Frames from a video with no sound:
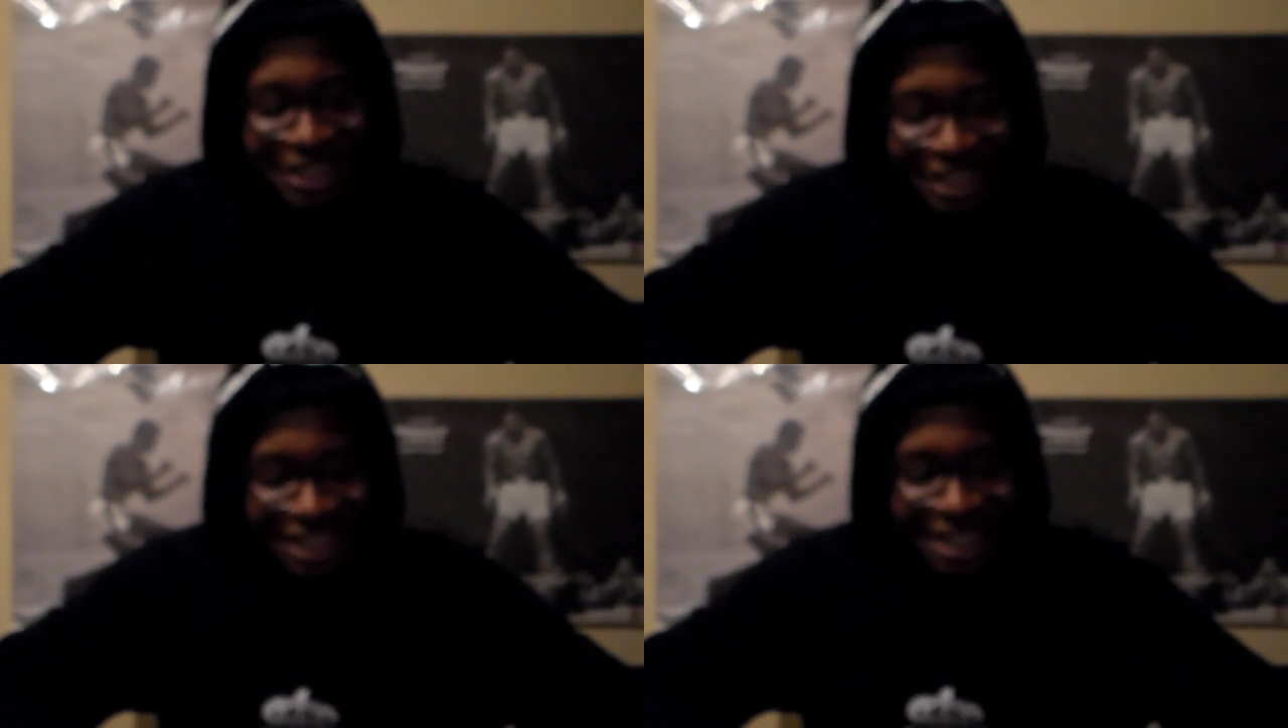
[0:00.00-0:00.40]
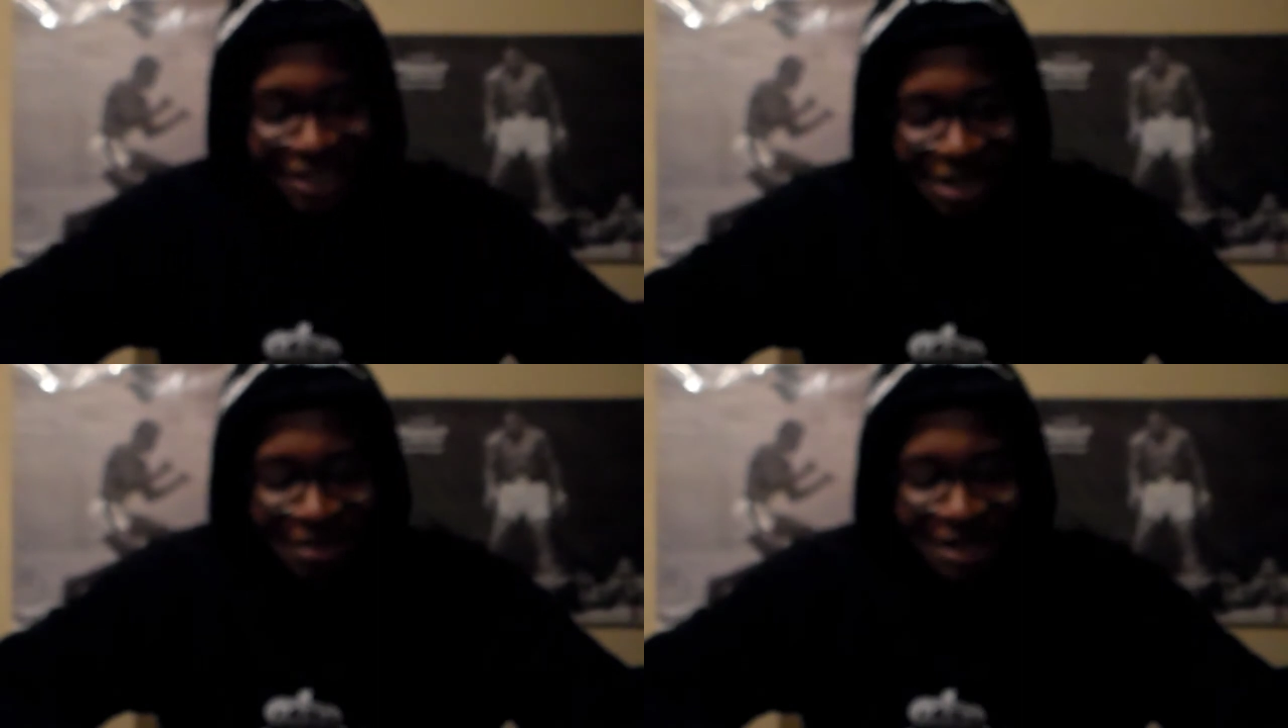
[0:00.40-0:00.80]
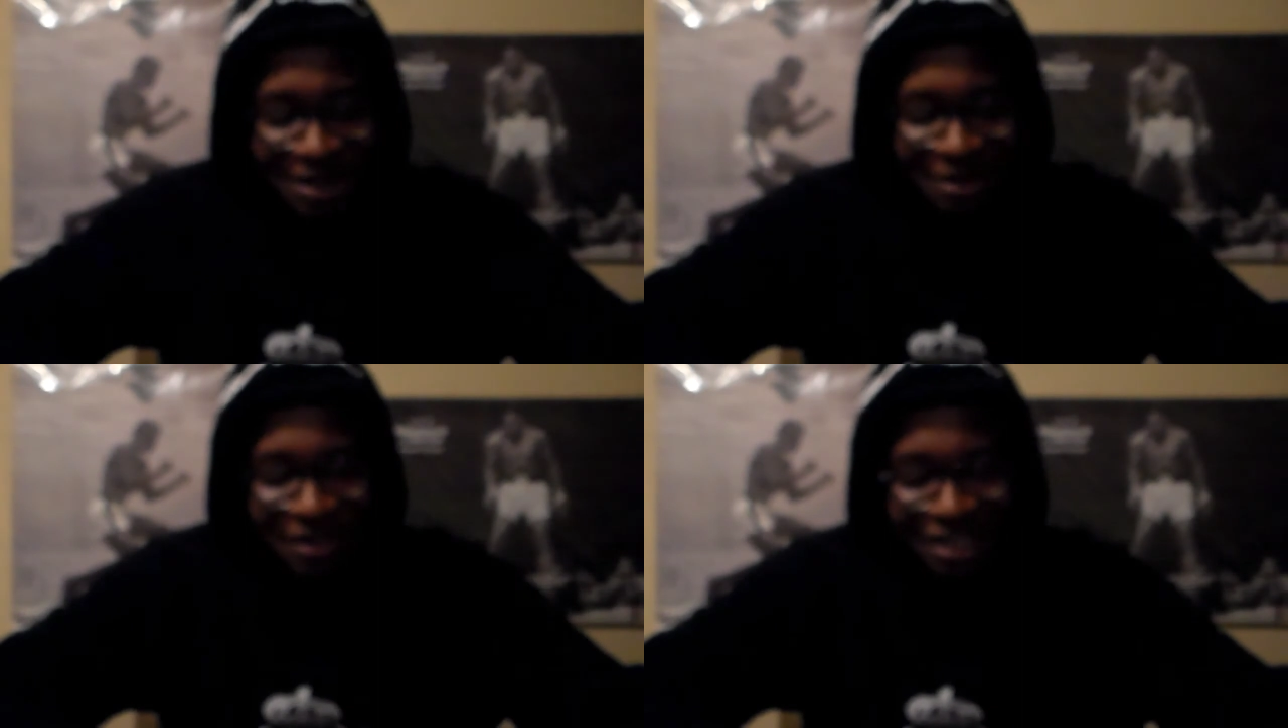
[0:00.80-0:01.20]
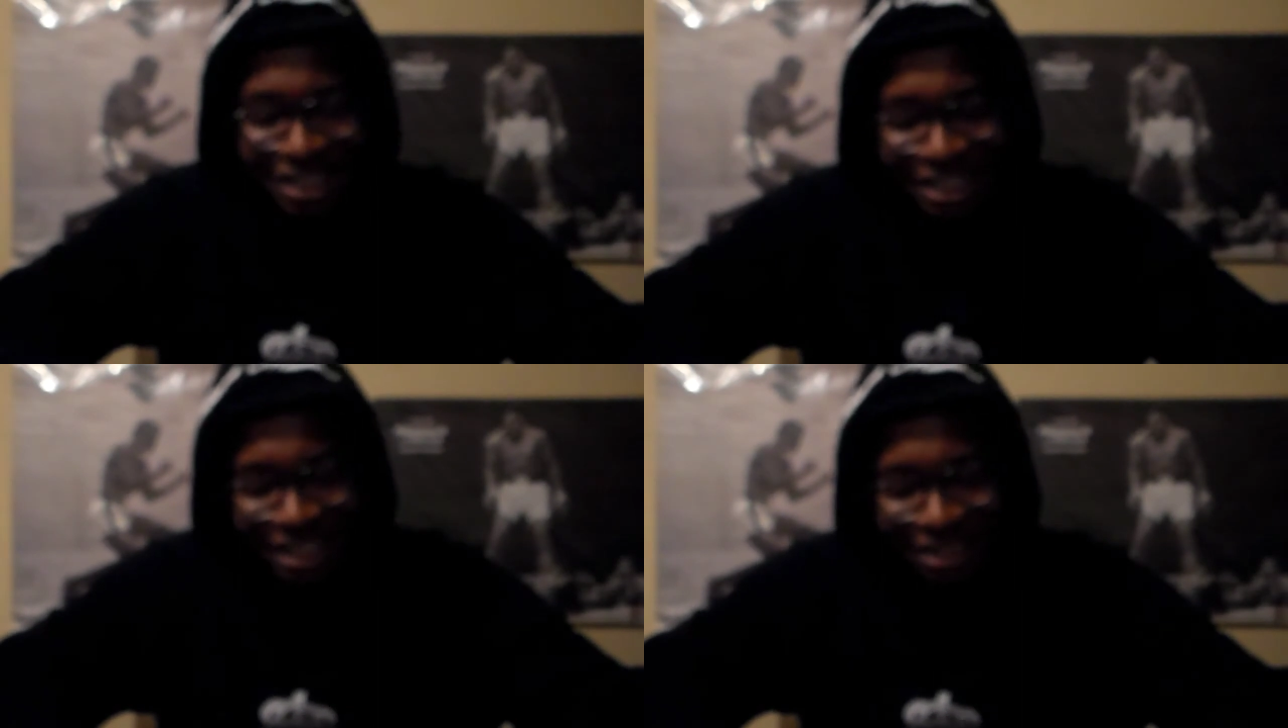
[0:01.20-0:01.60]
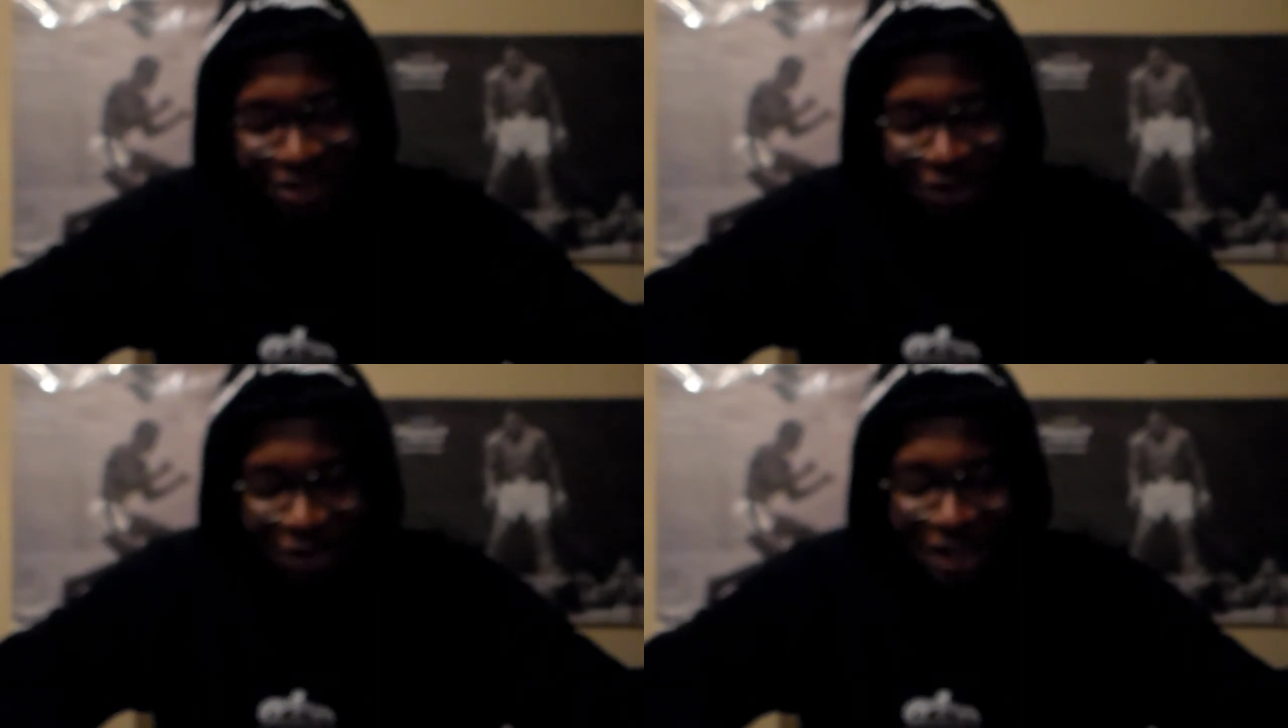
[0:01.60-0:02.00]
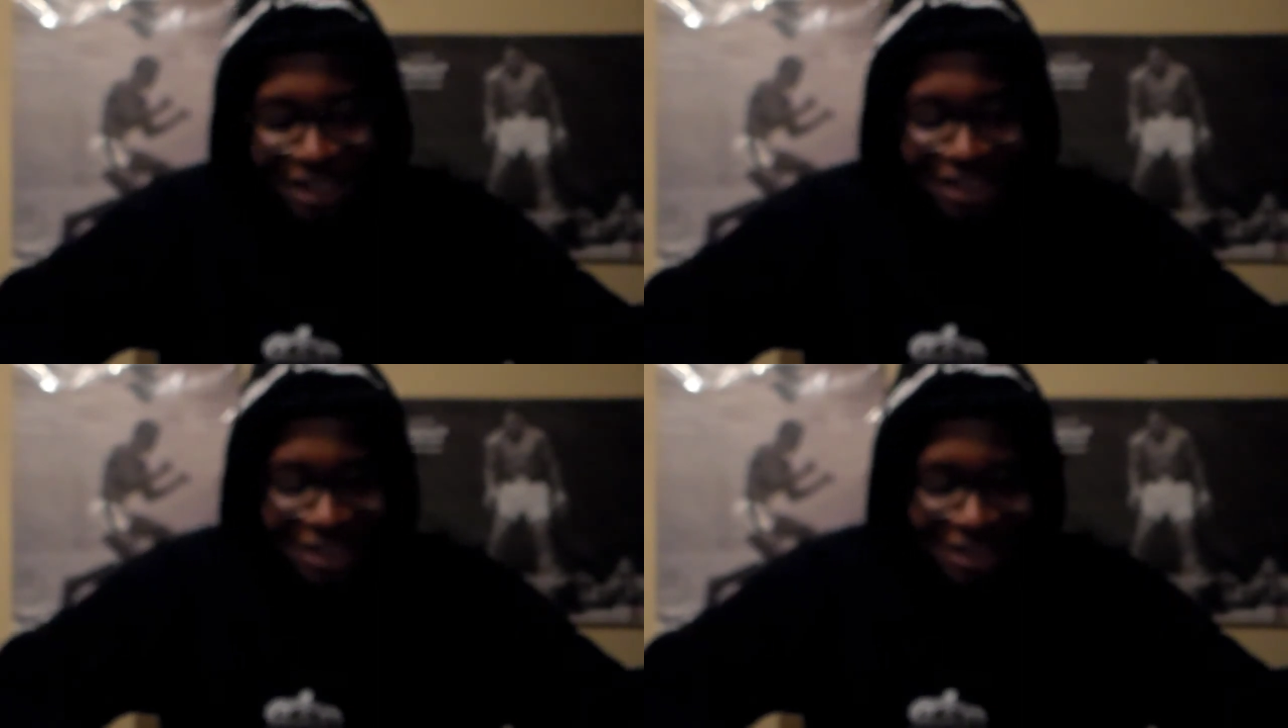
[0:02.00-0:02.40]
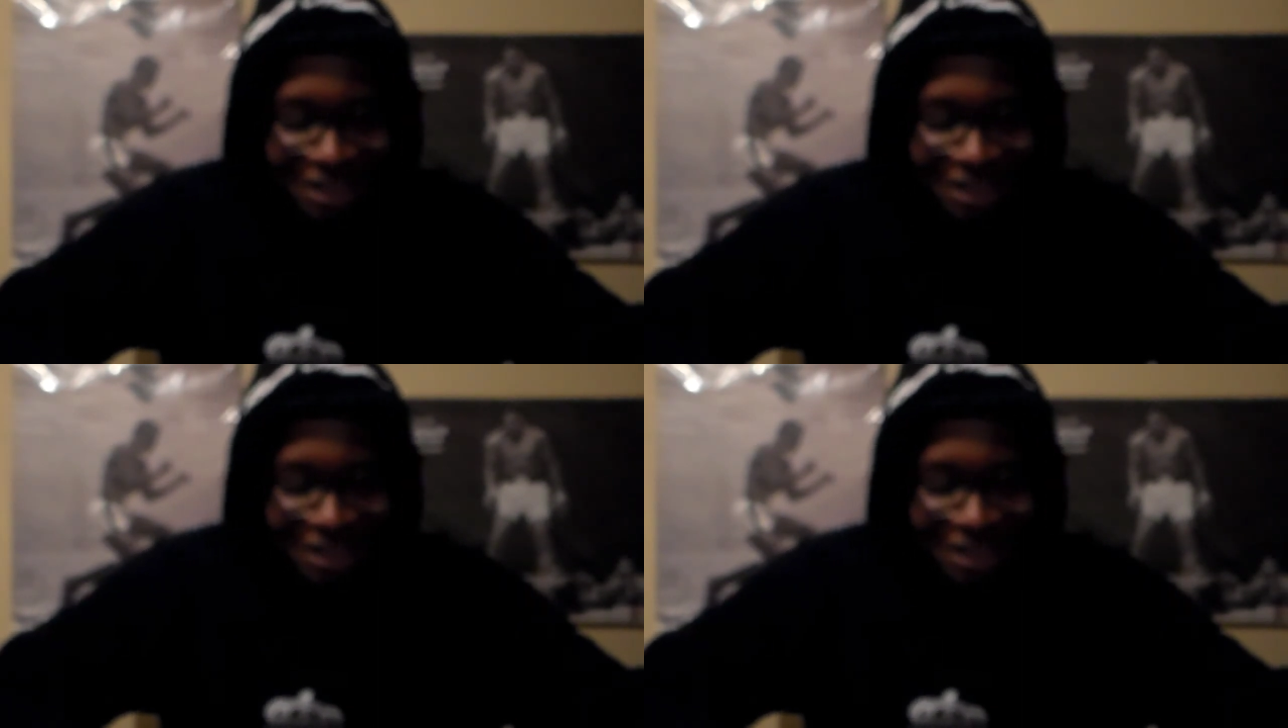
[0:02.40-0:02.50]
cause he know he be doing for real.